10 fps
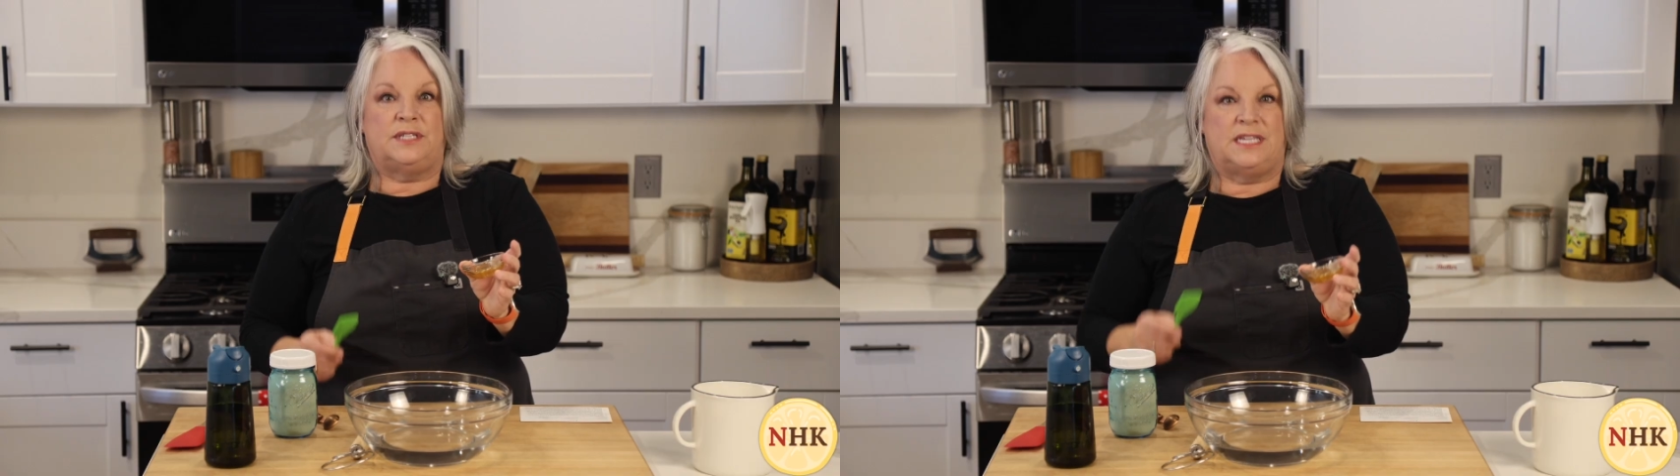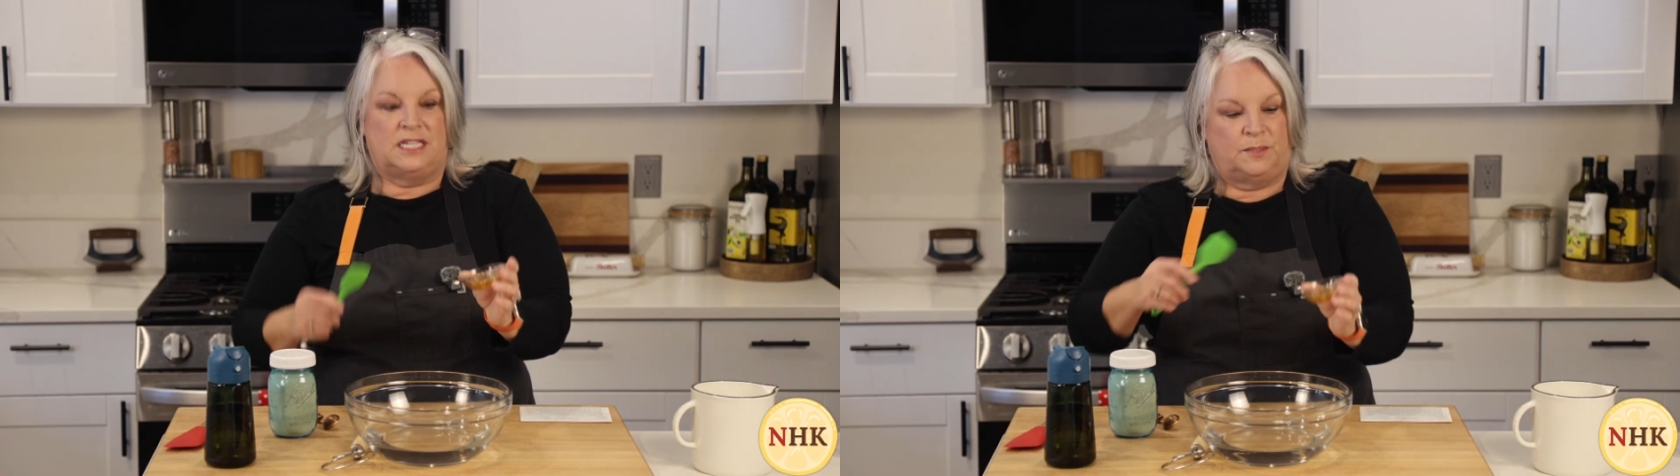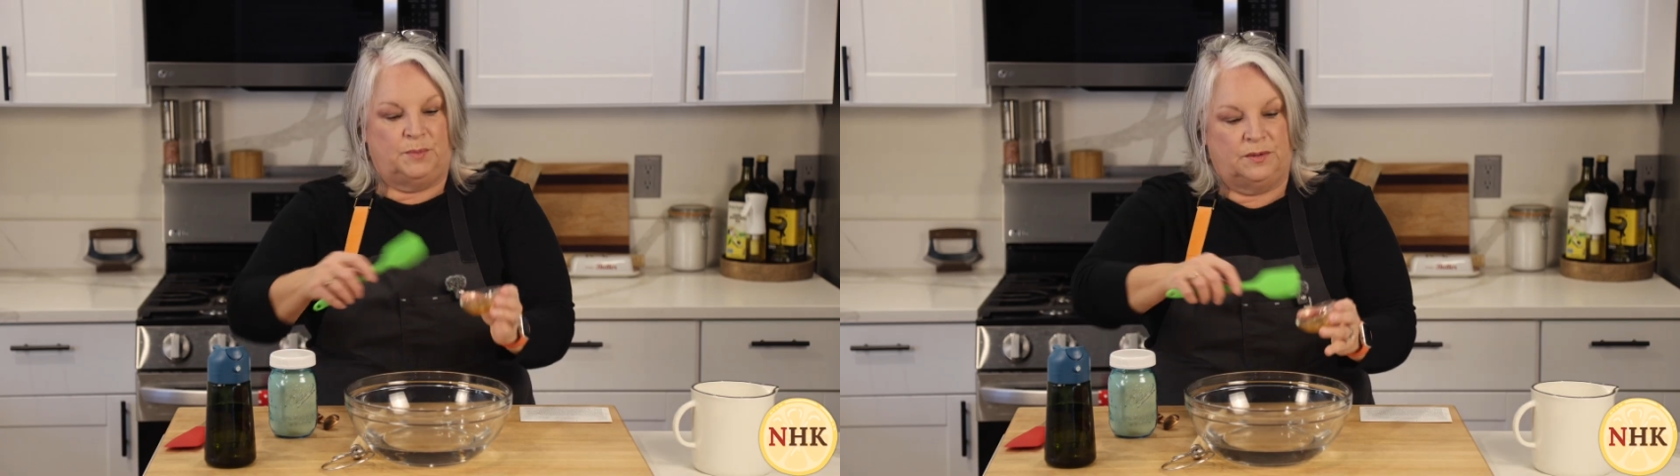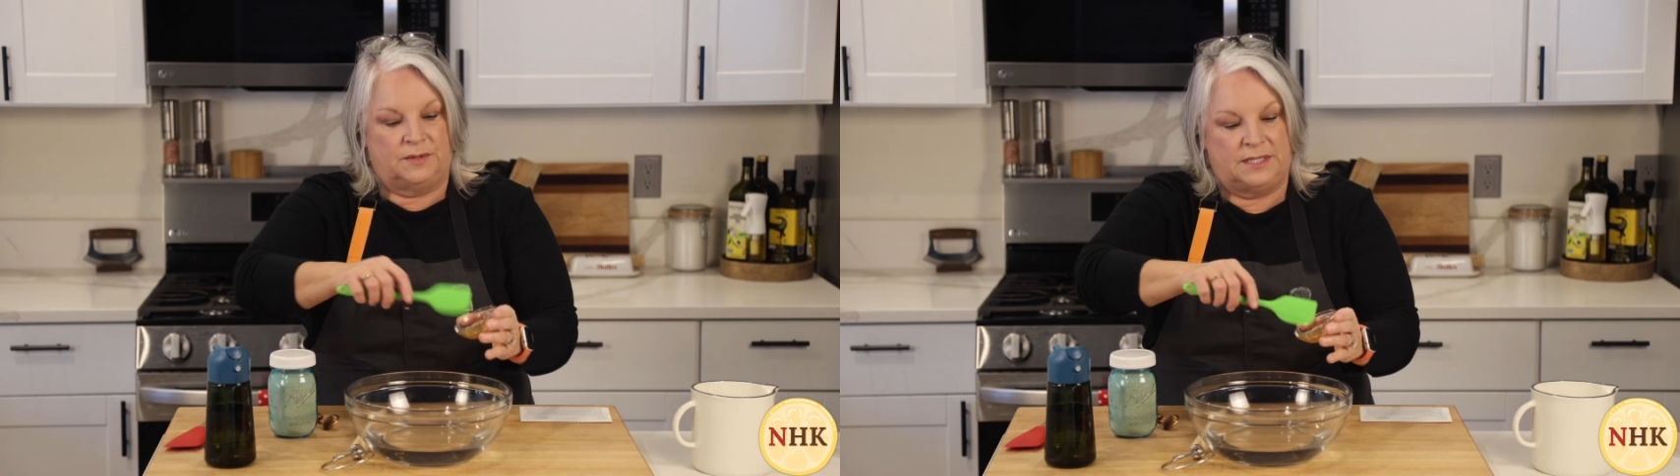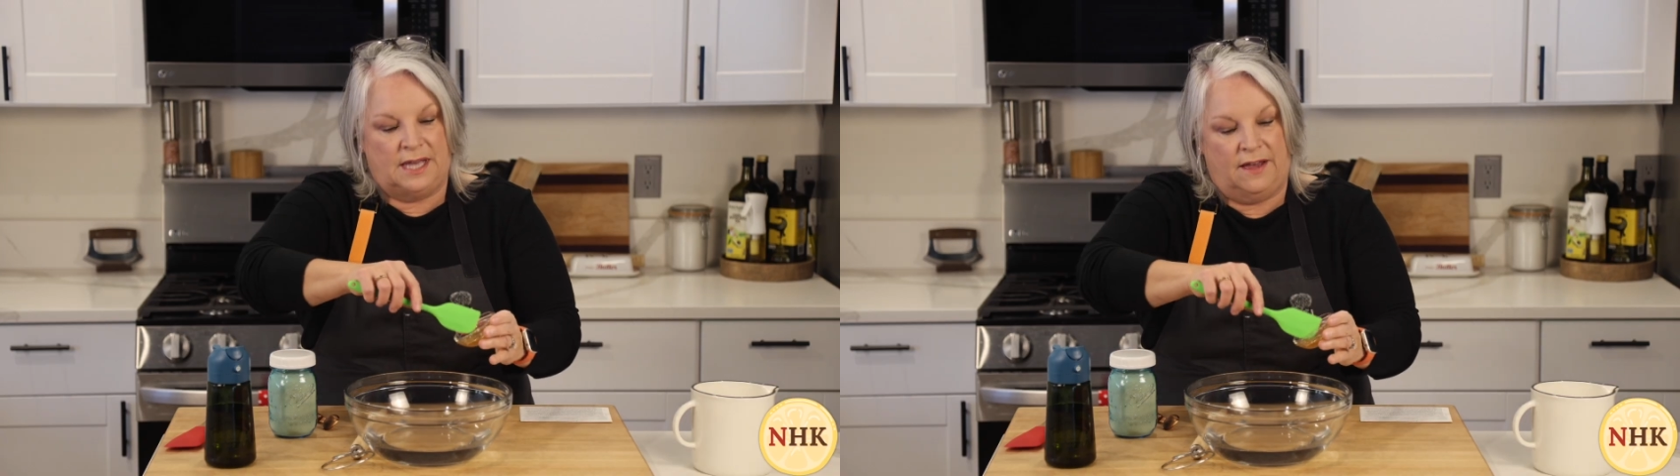
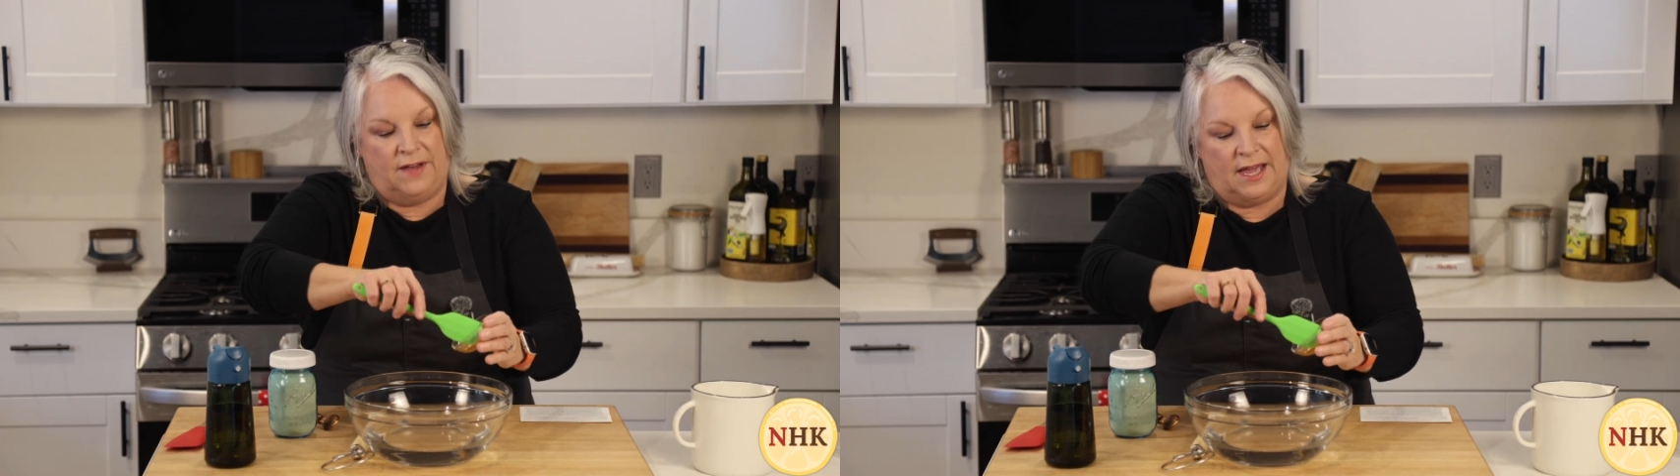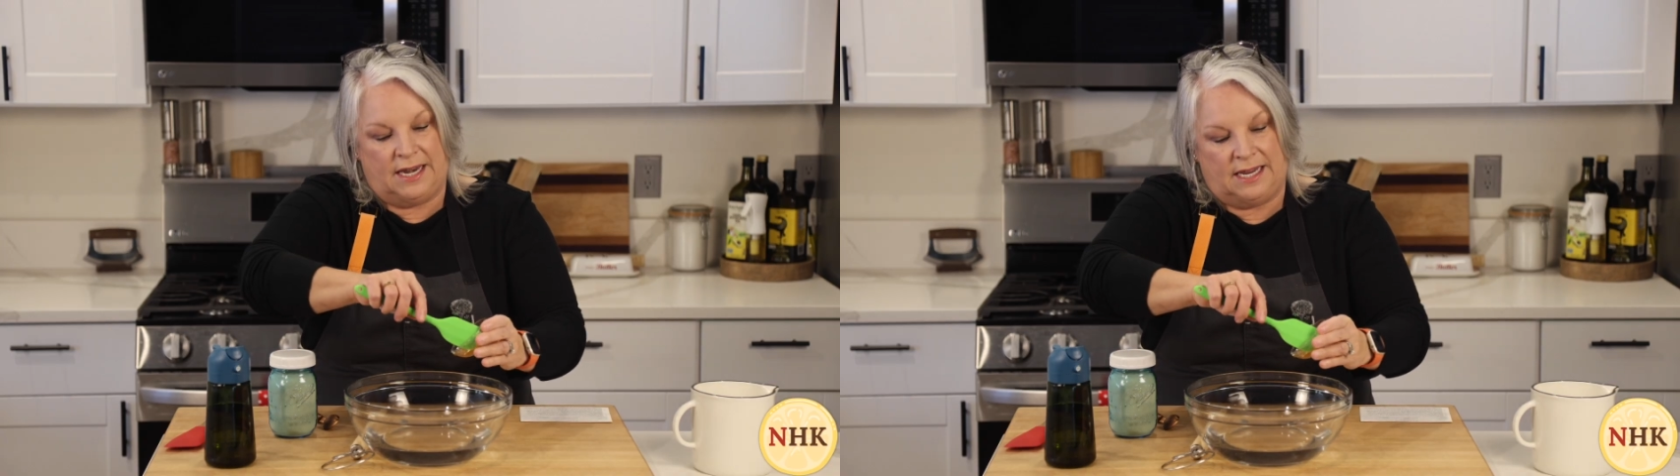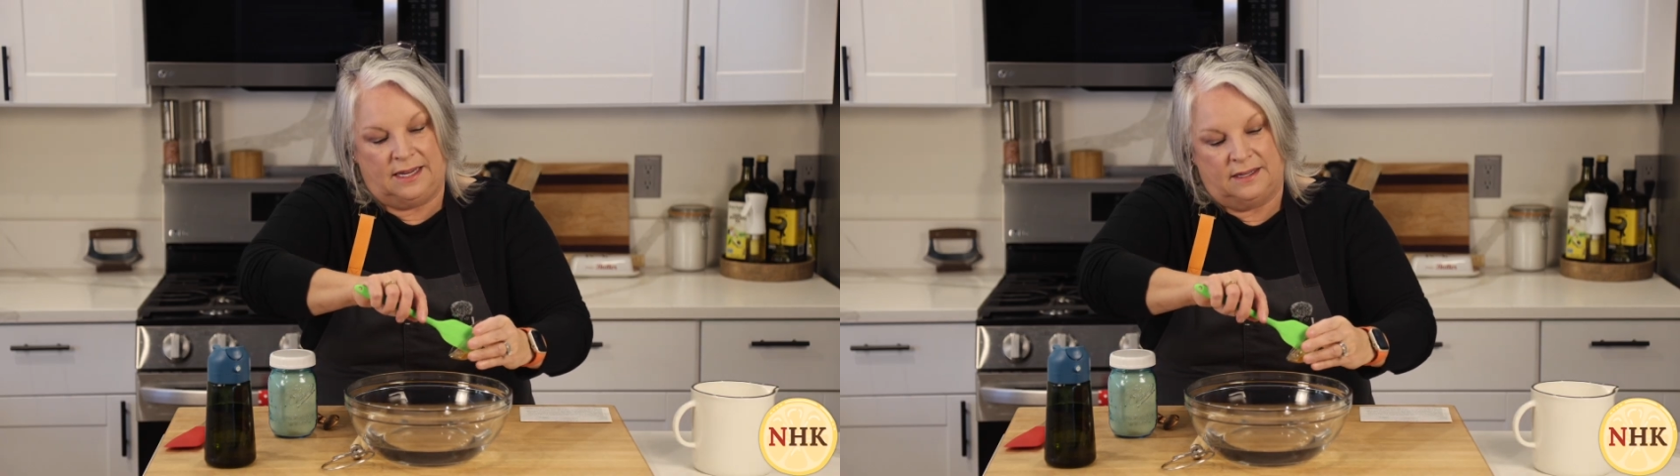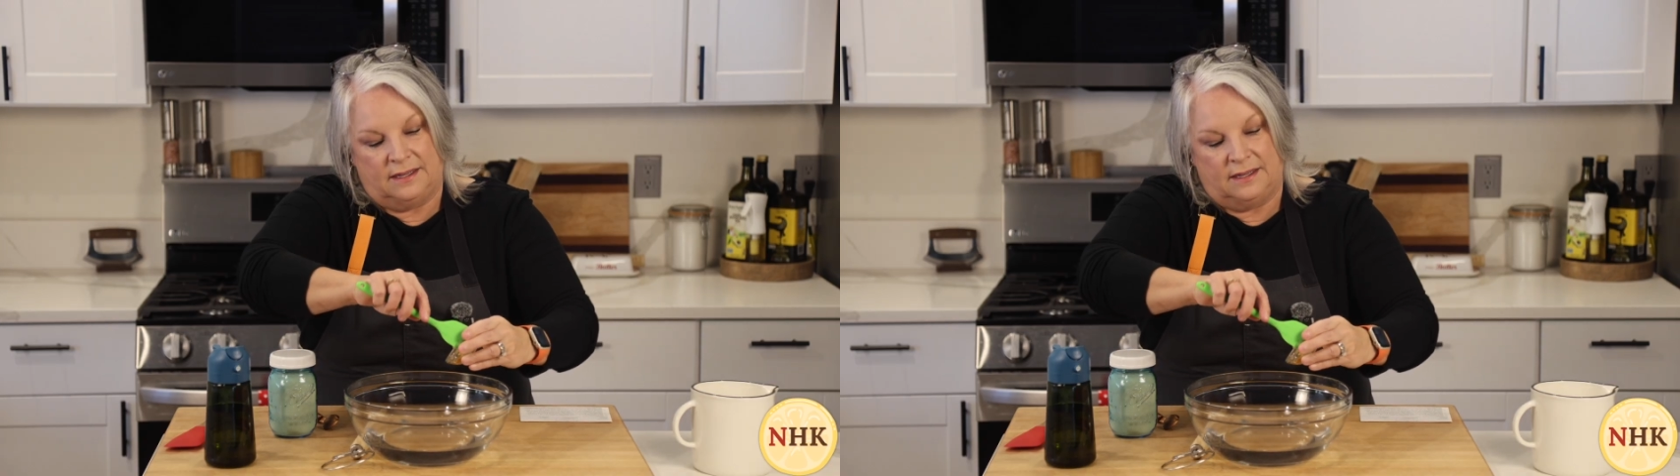teaspoons of honey.